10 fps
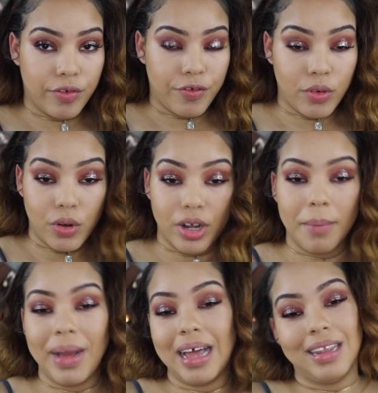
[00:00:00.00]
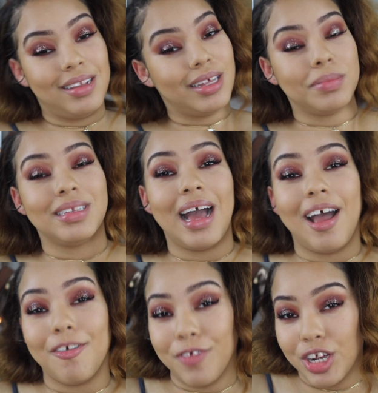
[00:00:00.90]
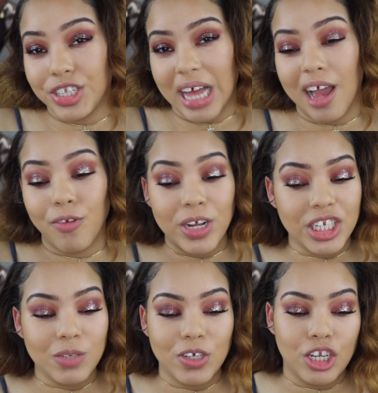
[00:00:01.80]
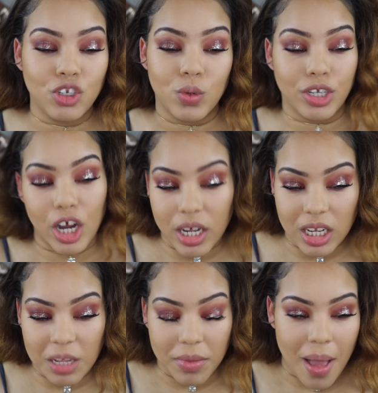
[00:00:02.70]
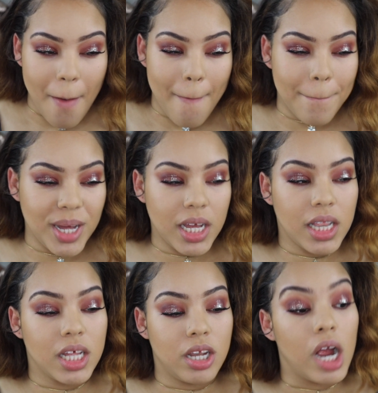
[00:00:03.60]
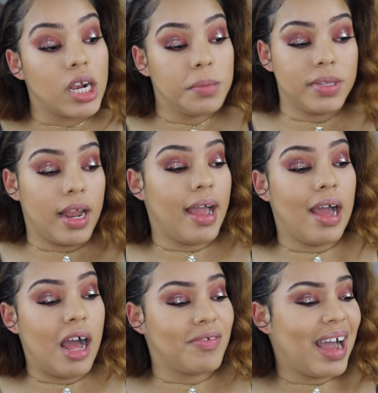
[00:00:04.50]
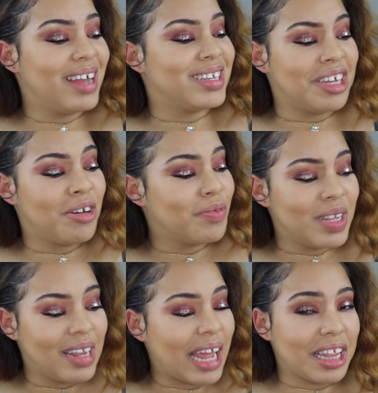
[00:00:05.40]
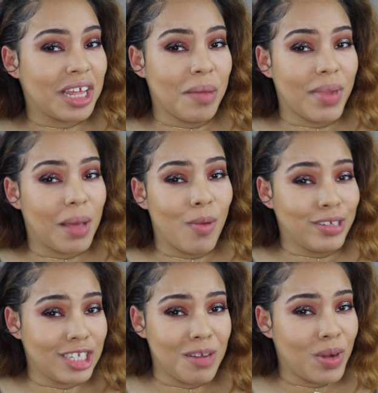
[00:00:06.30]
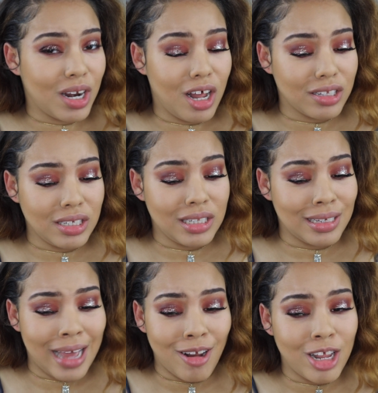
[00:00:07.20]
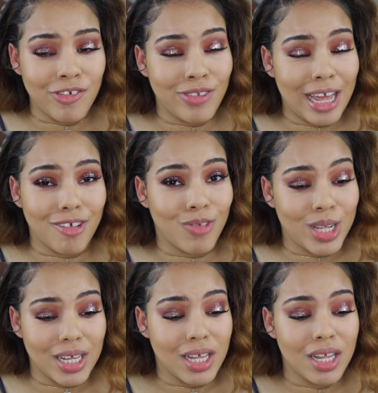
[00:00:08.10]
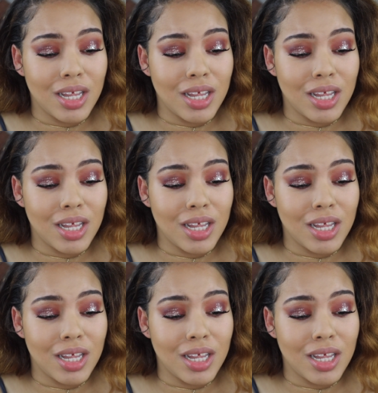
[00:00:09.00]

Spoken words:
For my lips, at first I originally was going to do a dark lip, but the dark lips that I have, I don't really like them. Like, most of them are glosses, and I don't even really